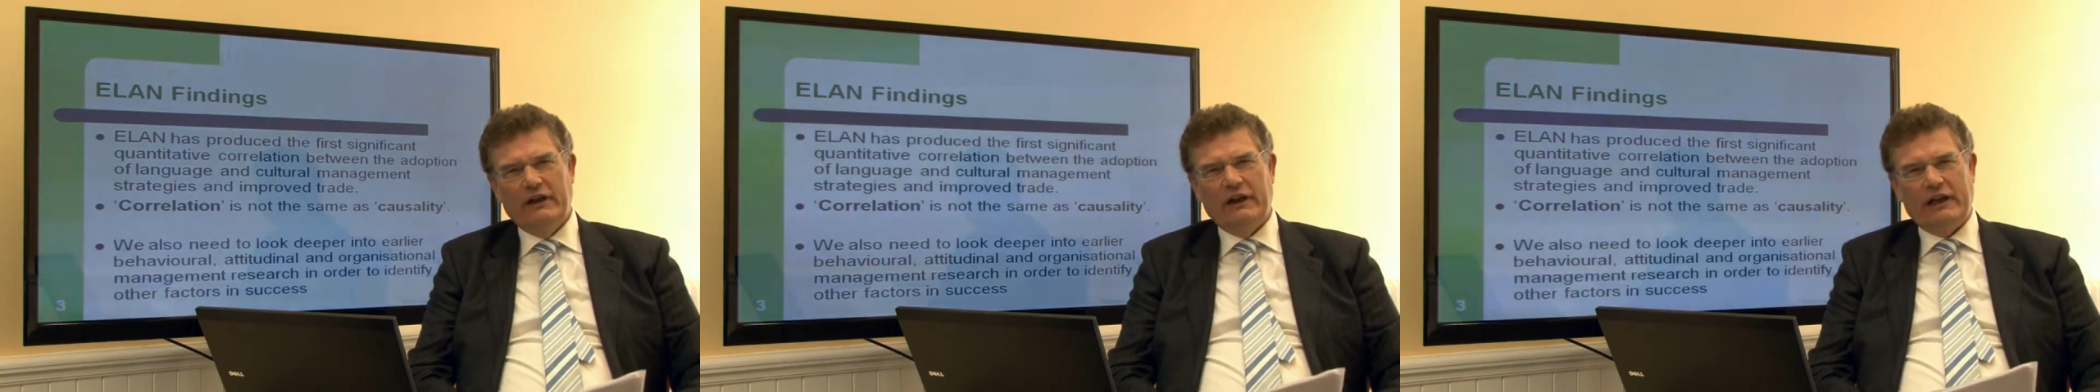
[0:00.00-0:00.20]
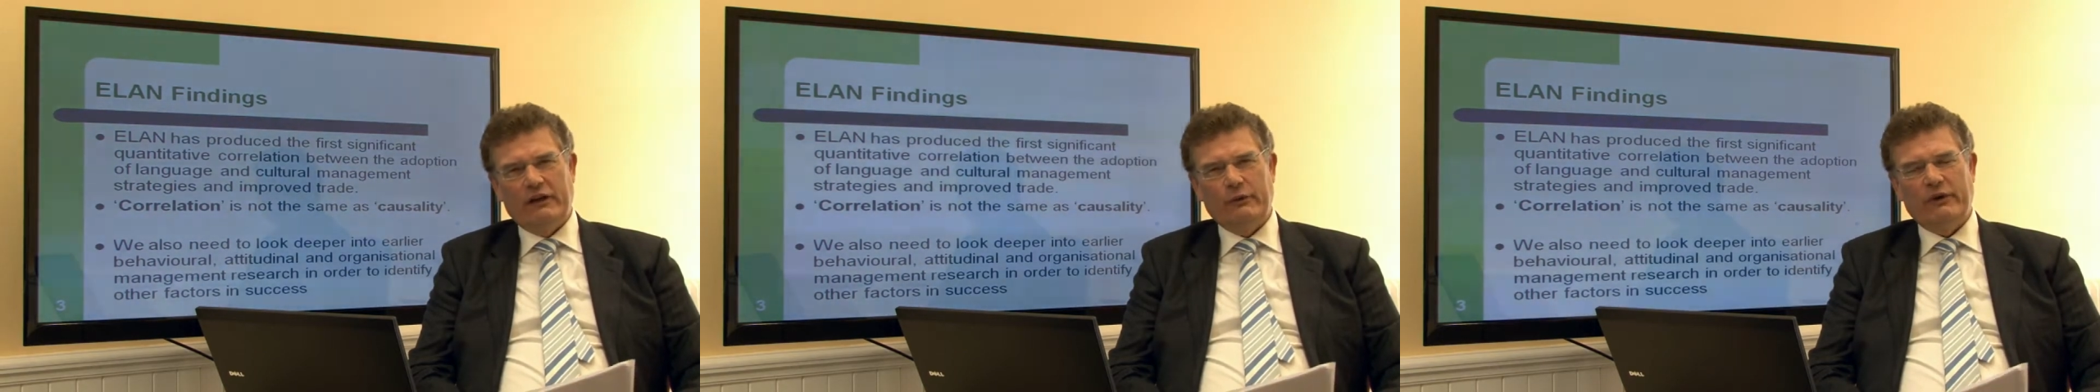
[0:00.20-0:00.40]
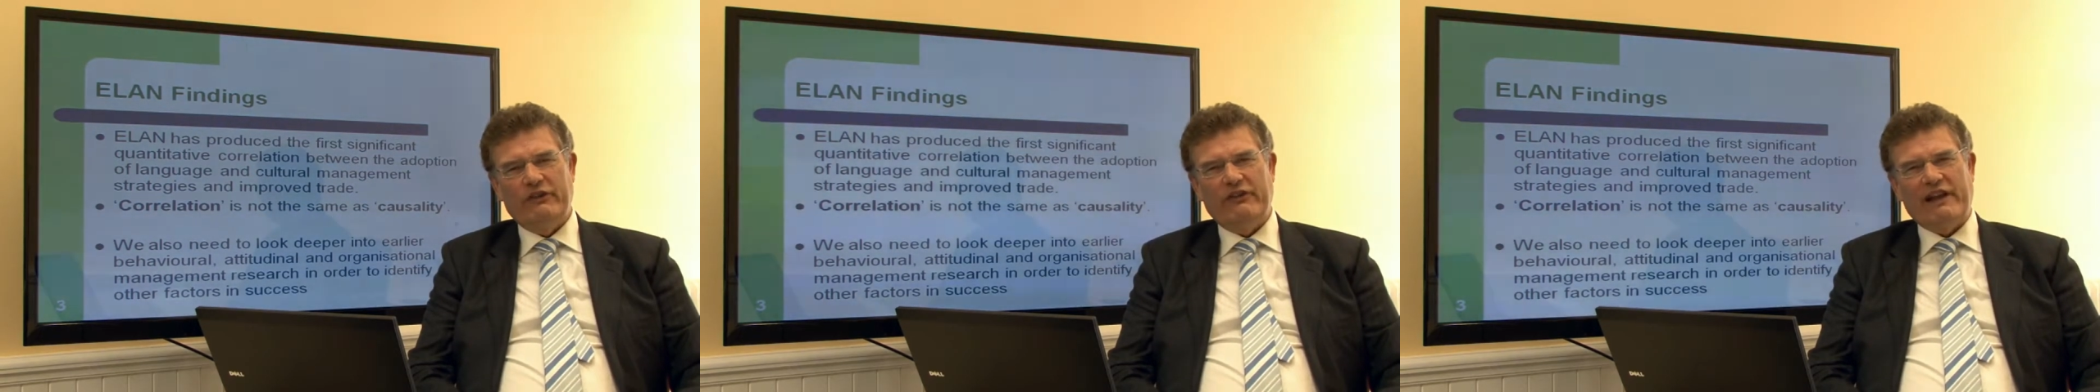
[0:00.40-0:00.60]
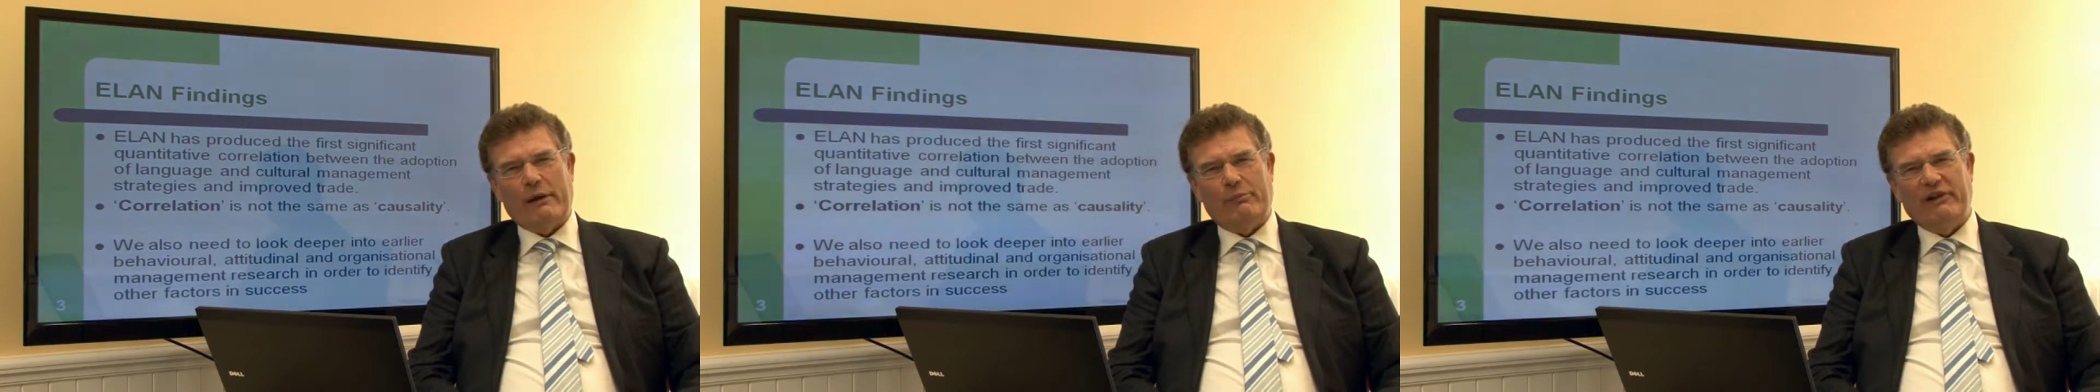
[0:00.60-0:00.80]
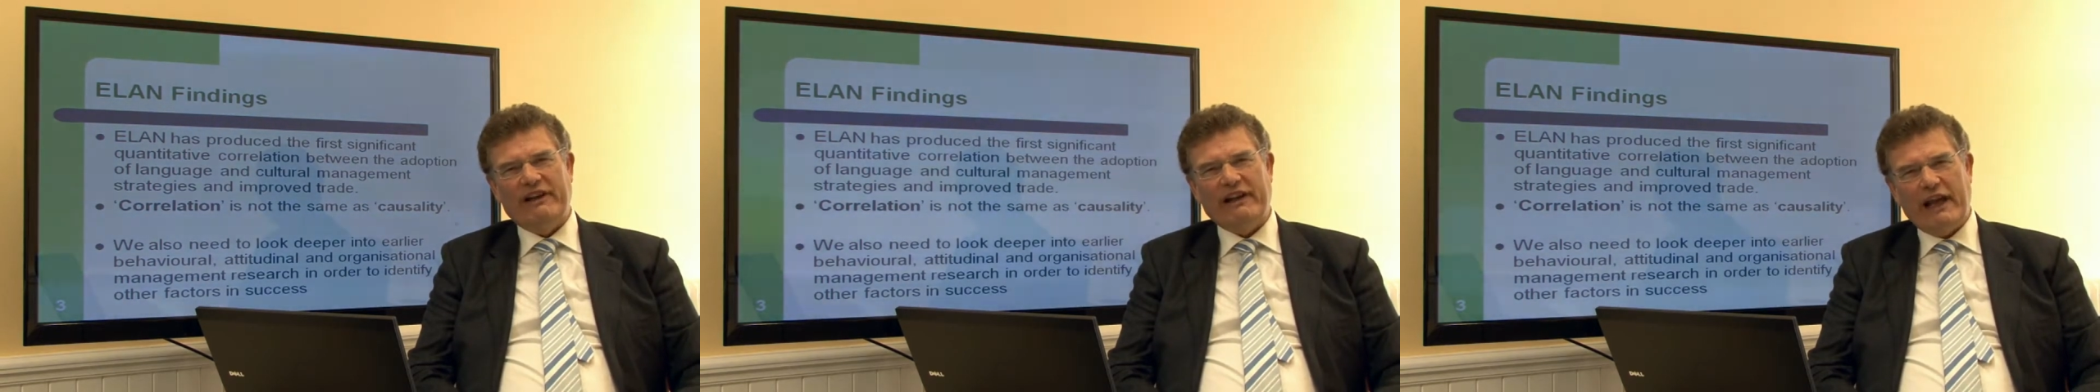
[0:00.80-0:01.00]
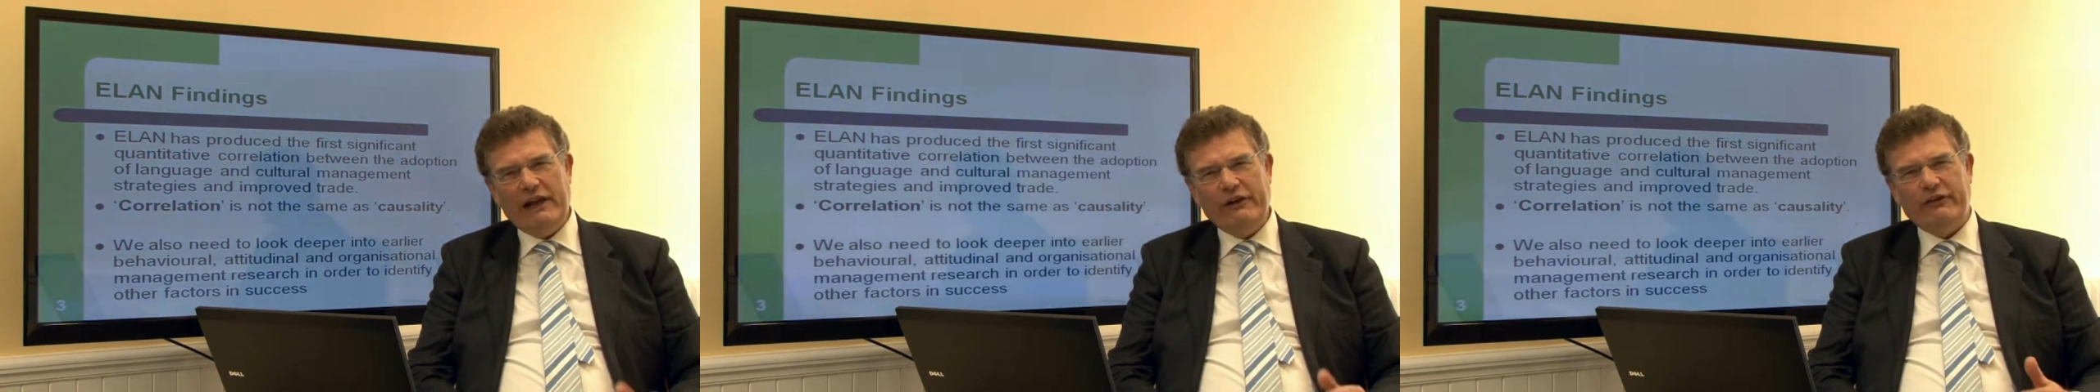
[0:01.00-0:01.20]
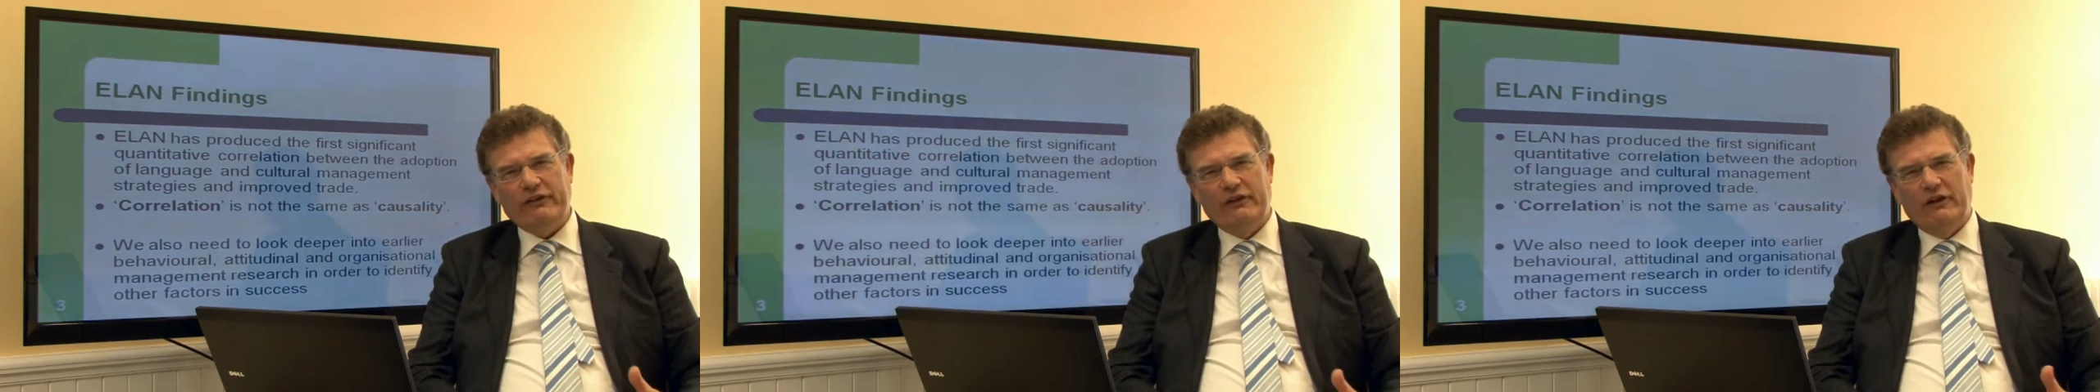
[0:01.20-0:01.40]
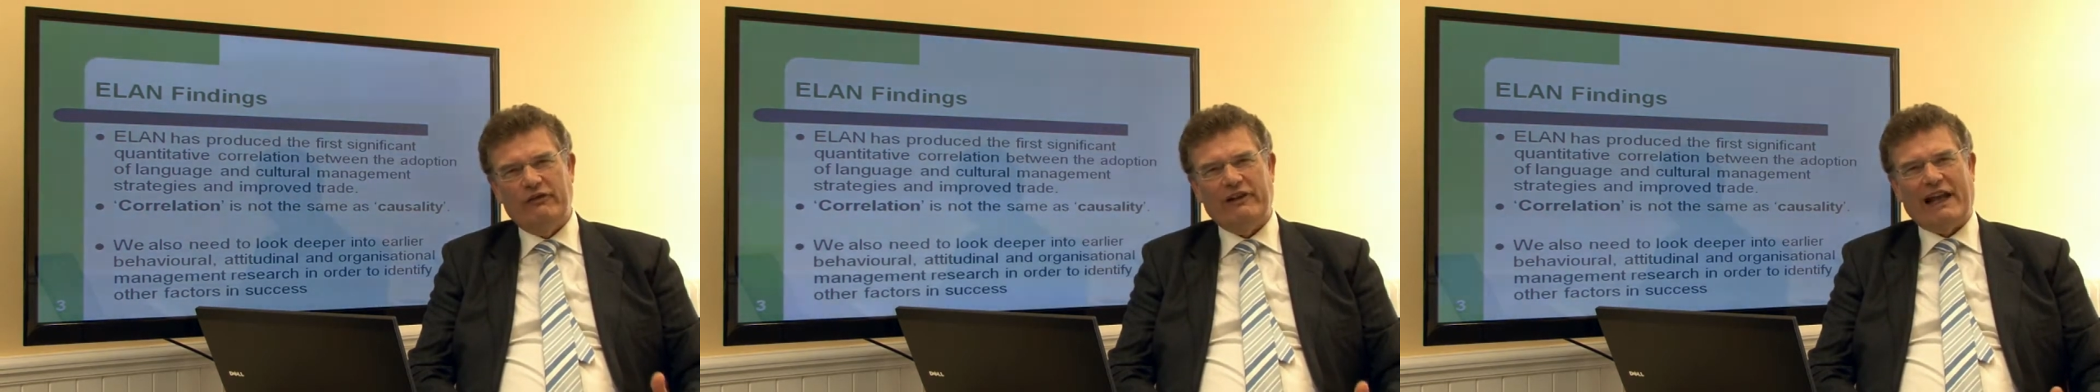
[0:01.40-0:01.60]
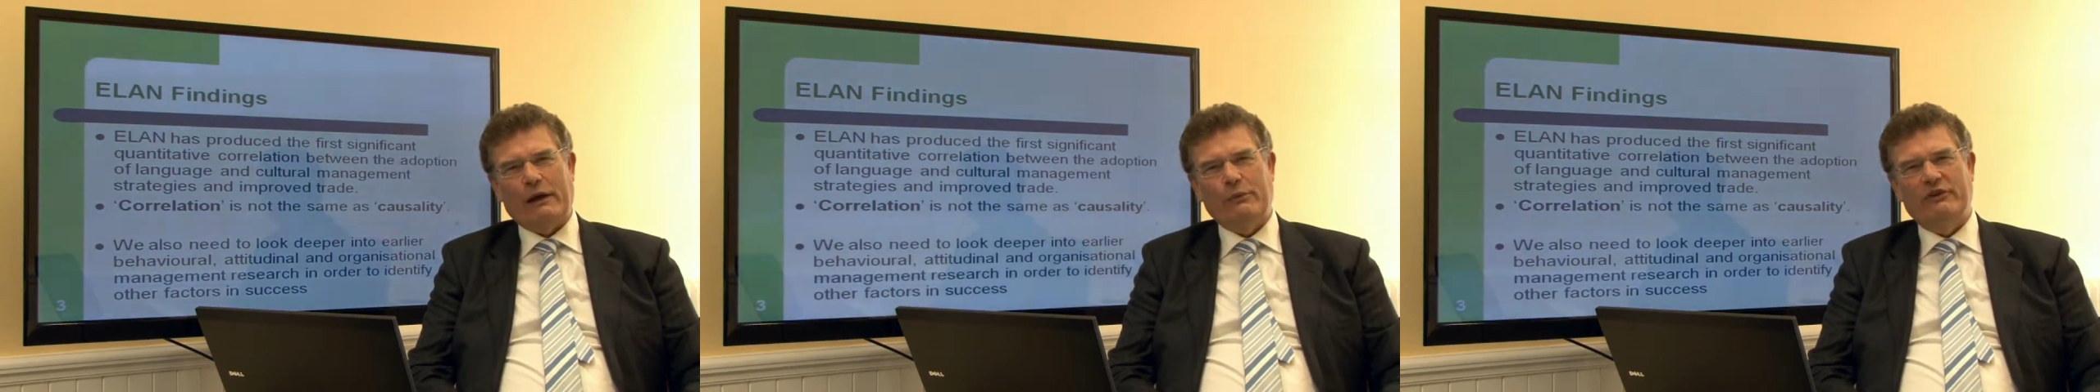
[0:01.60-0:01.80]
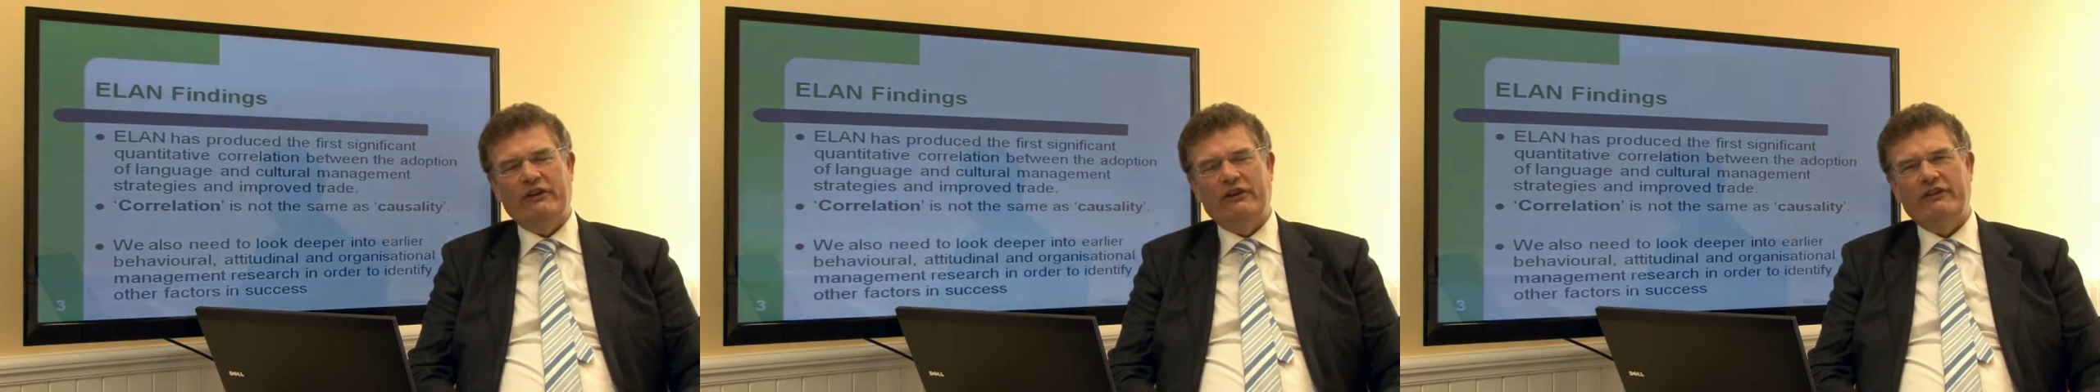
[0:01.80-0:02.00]
in other words the application of
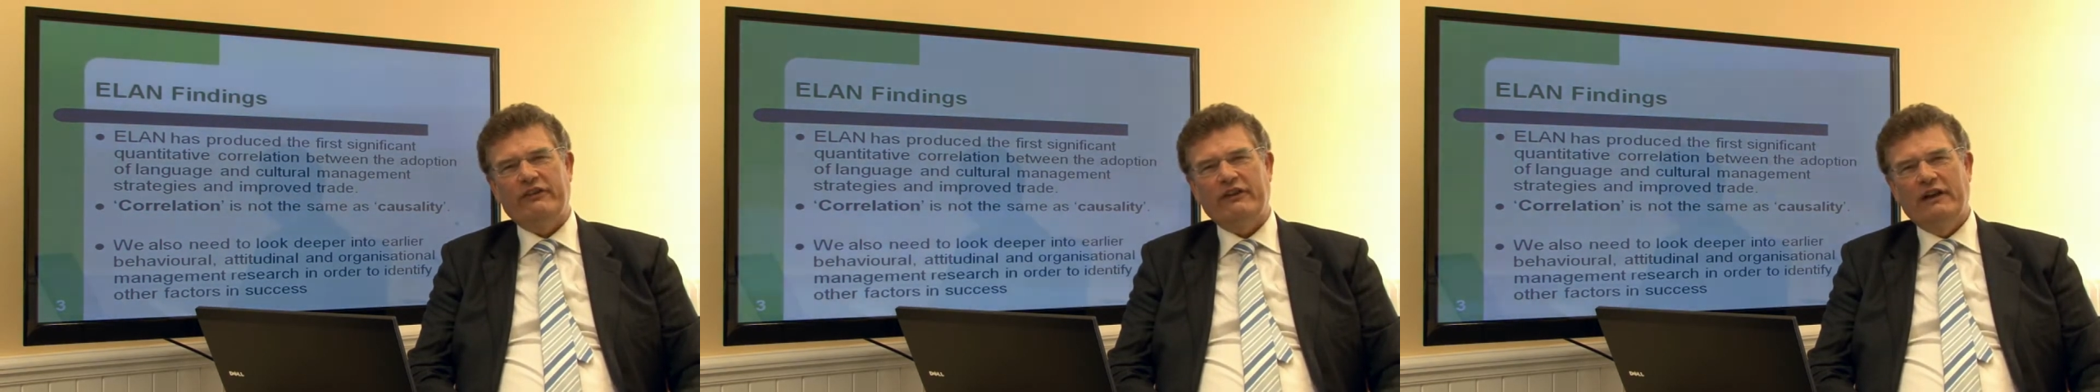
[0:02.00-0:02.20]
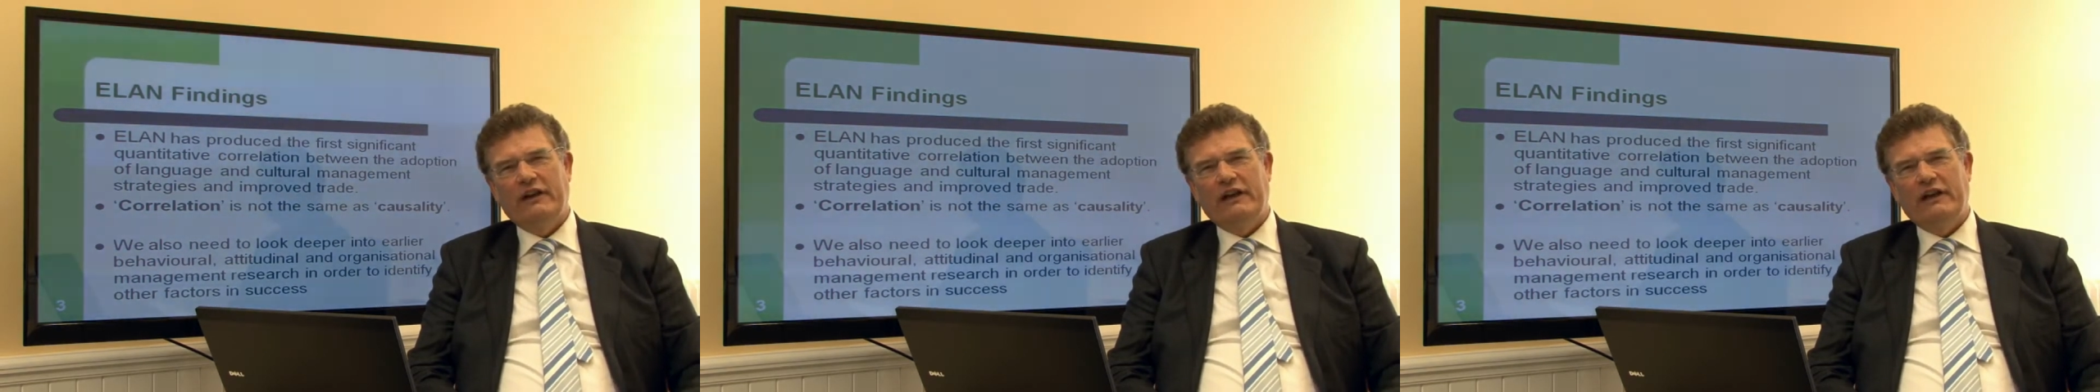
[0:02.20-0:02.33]
languages